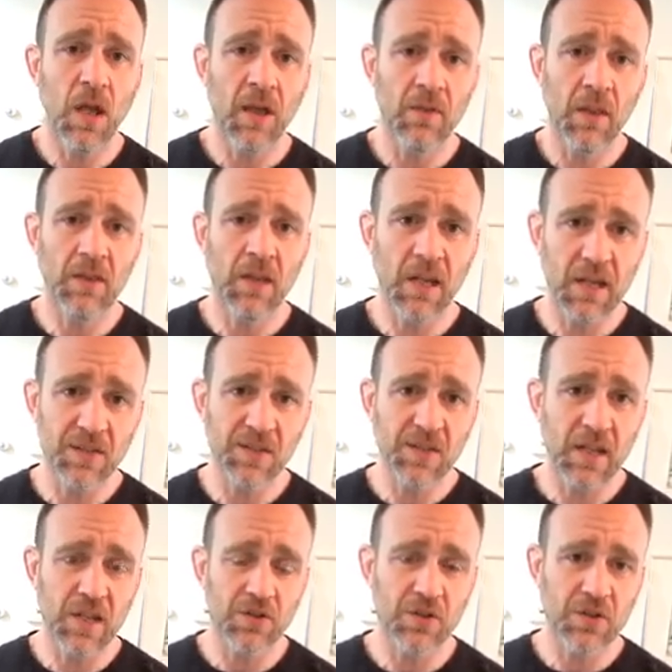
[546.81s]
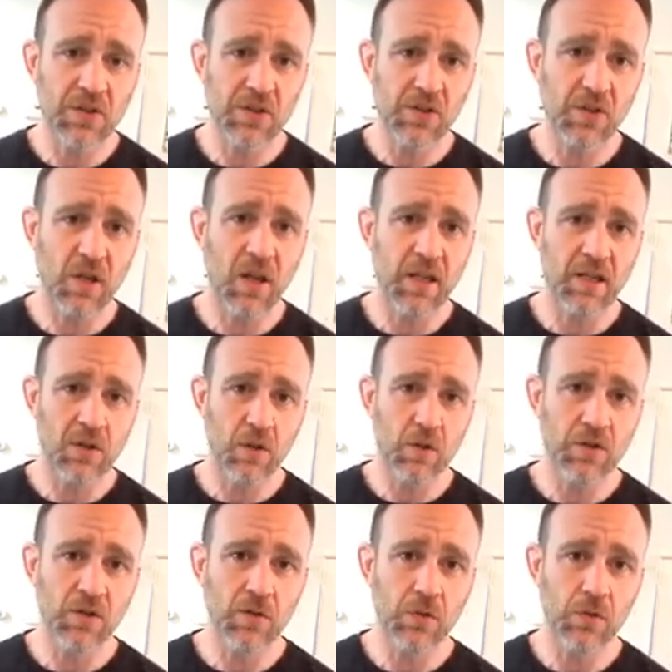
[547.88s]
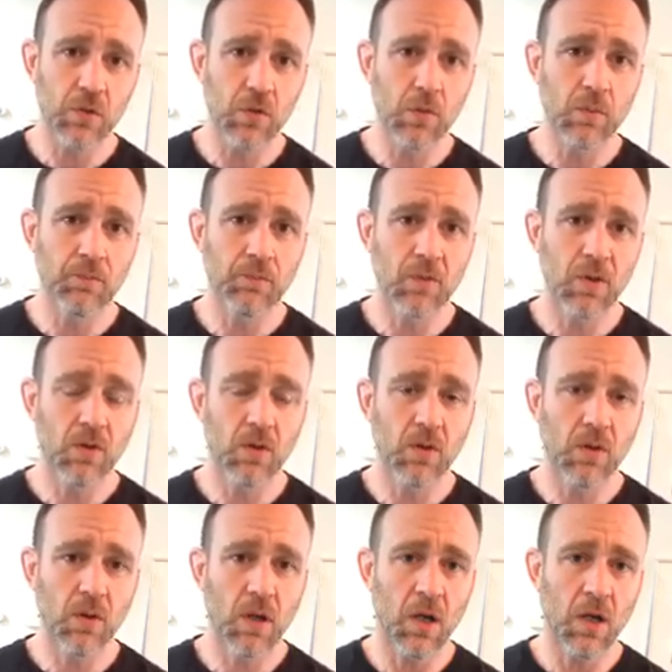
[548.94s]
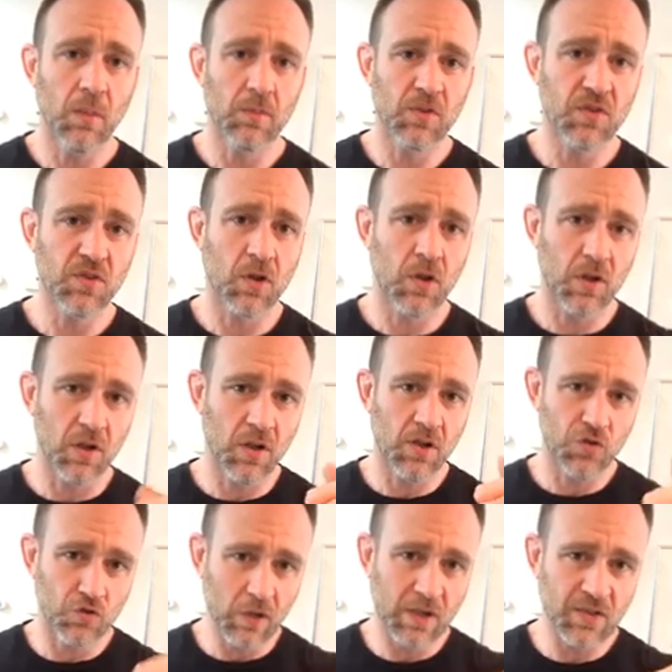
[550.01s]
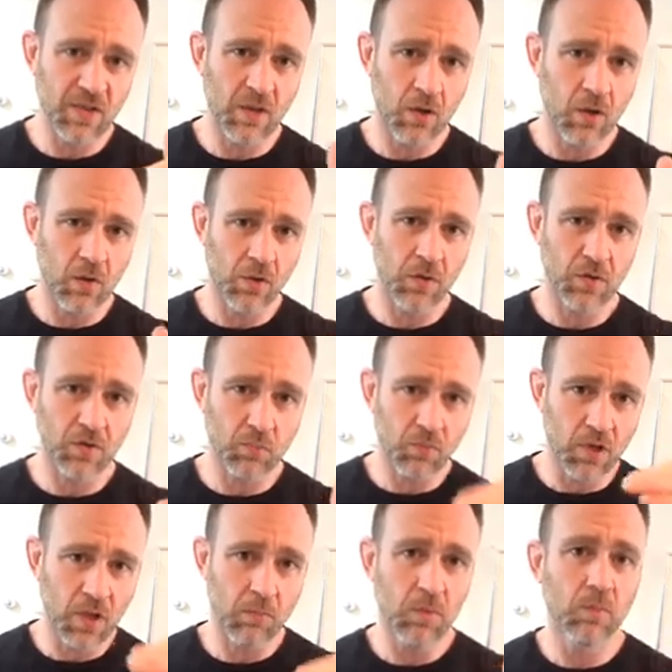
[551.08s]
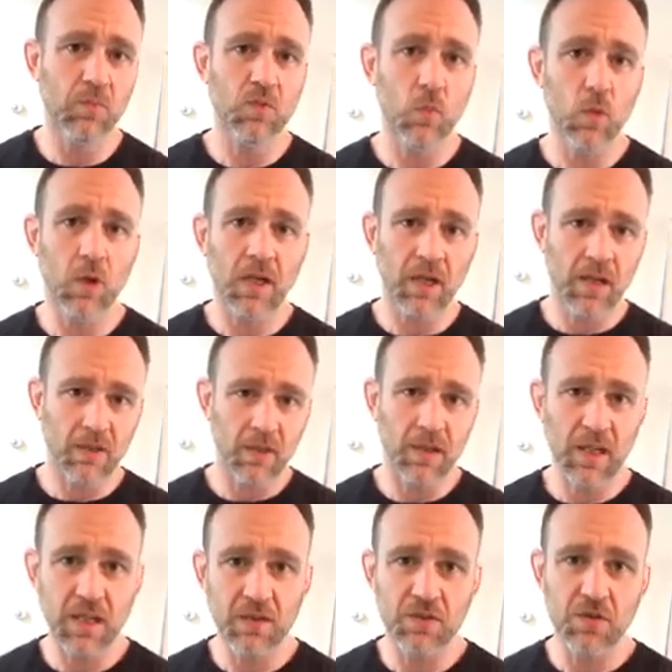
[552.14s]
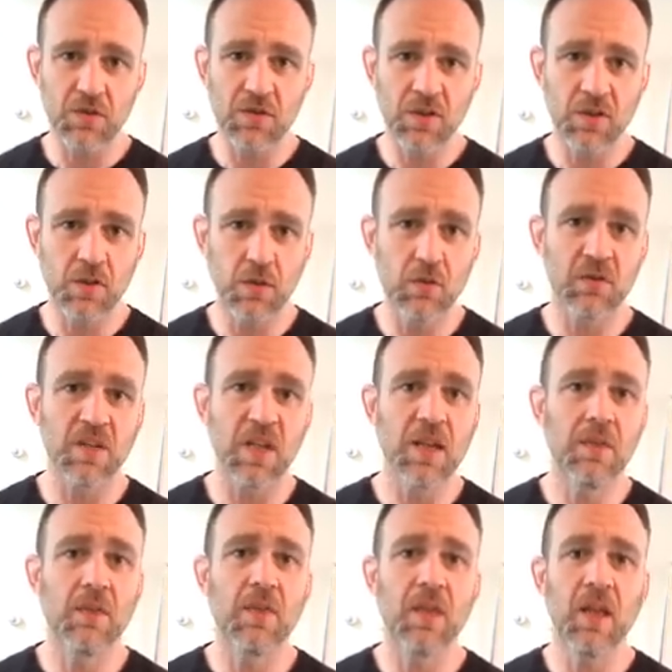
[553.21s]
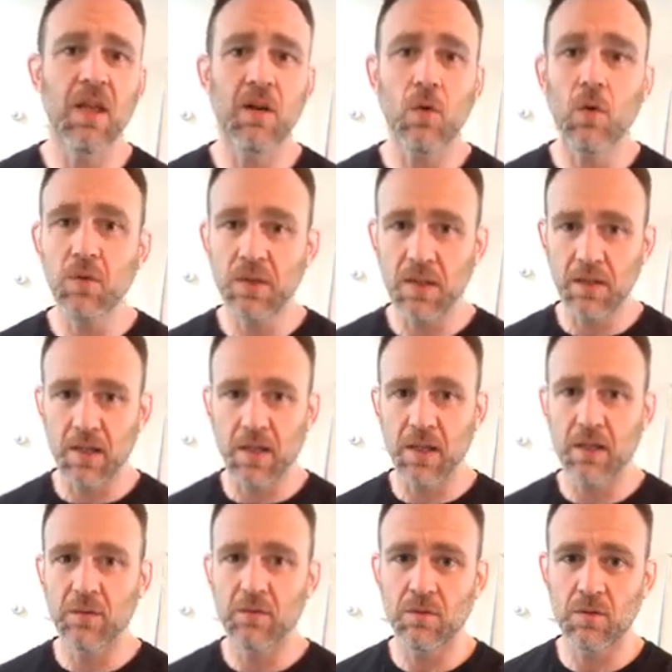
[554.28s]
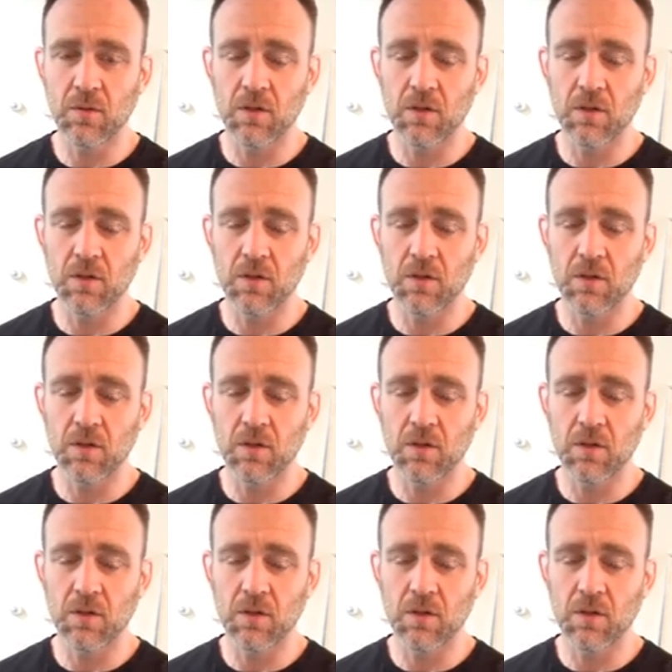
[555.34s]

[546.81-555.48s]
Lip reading: And then the next stage is I go to start addressing all those problems, working out the answers to those, and then, only then,